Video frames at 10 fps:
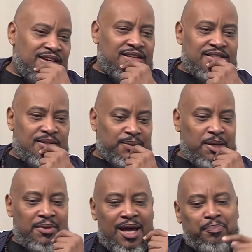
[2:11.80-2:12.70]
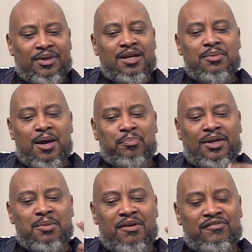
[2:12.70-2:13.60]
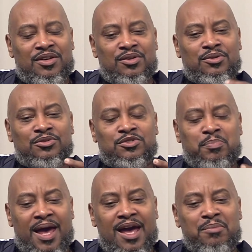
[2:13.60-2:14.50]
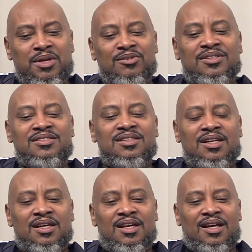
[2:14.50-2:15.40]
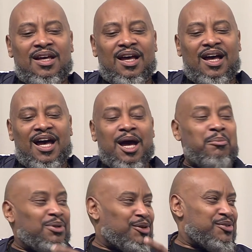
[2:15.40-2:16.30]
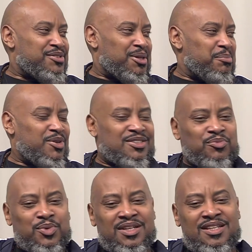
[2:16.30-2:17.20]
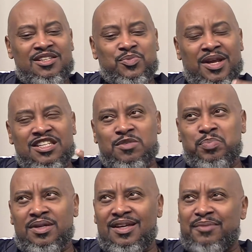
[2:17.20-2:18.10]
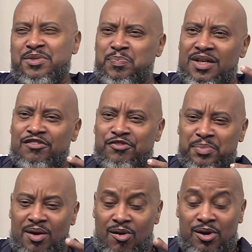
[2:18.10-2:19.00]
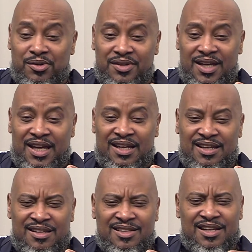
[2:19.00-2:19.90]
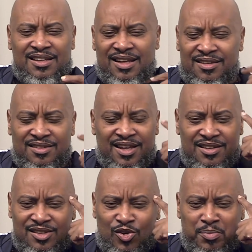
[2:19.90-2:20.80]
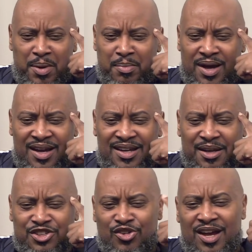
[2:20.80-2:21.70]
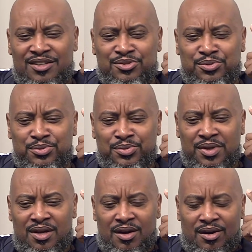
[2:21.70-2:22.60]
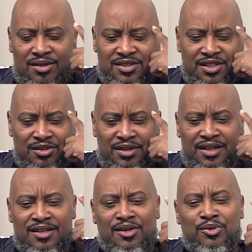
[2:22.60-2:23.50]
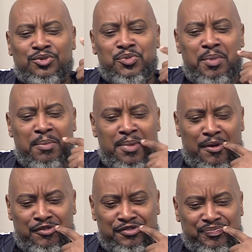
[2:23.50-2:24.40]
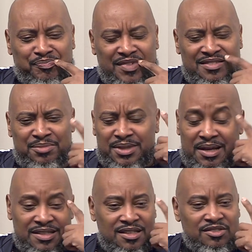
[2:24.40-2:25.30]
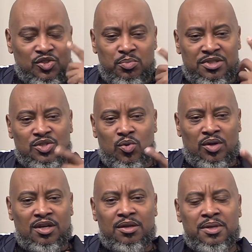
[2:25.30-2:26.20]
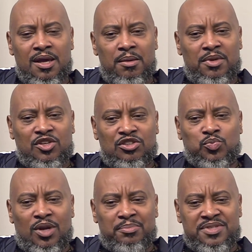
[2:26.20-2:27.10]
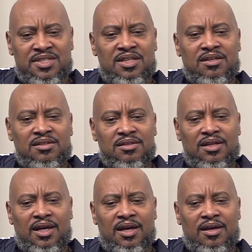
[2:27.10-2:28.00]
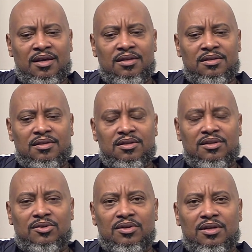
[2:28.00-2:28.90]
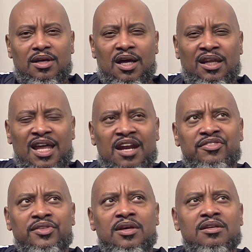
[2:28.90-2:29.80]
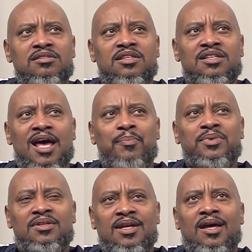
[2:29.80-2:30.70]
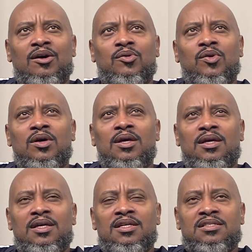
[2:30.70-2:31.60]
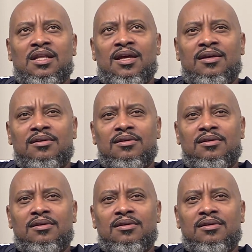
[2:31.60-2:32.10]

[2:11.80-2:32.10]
is sometimes I play my videos back because I'm learning something. Because what it is when I speak, I'm speaking from the heart, and things go in my mind, and I try to articulate it to go through my mouth. And sometimes, like I said, there's so much going on. It's because what I'm seeing, and a lot of things that's happening now is like